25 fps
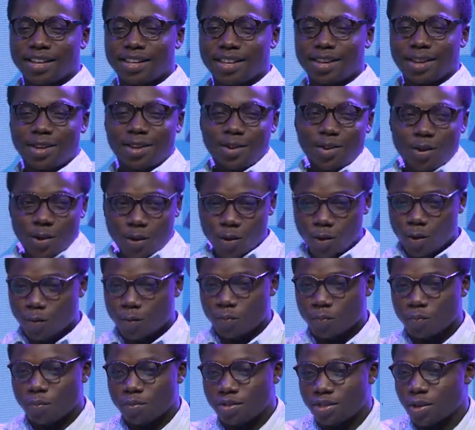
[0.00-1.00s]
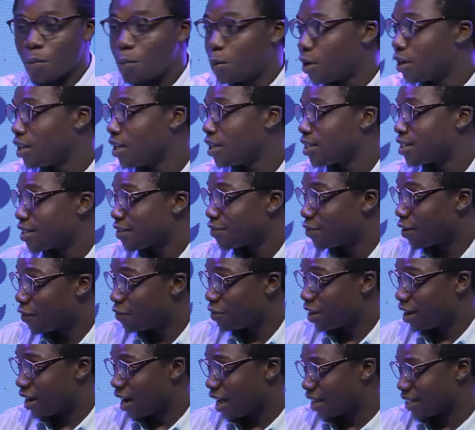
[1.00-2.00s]
it, somebody is
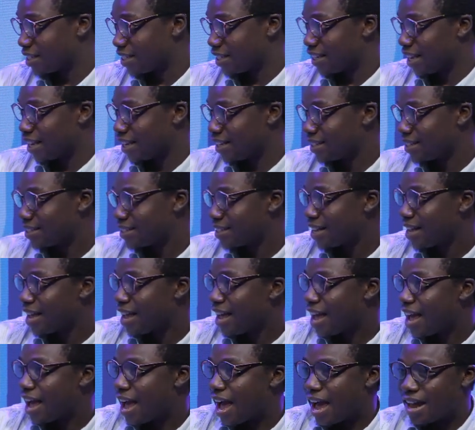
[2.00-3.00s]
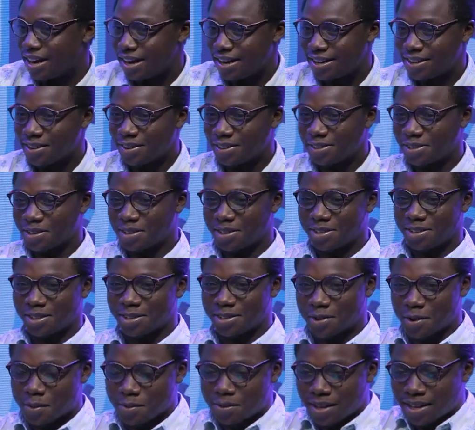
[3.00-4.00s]
involved in an accident mm -hmm. and the doctor
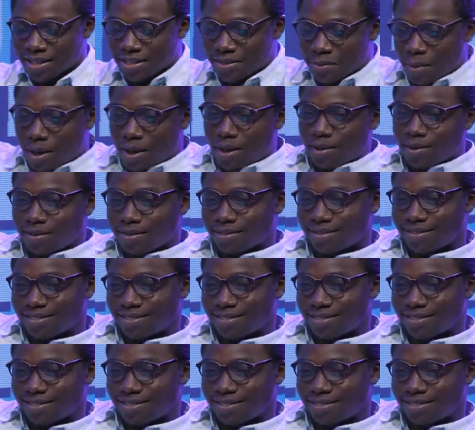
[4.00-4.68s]
just comes and smiles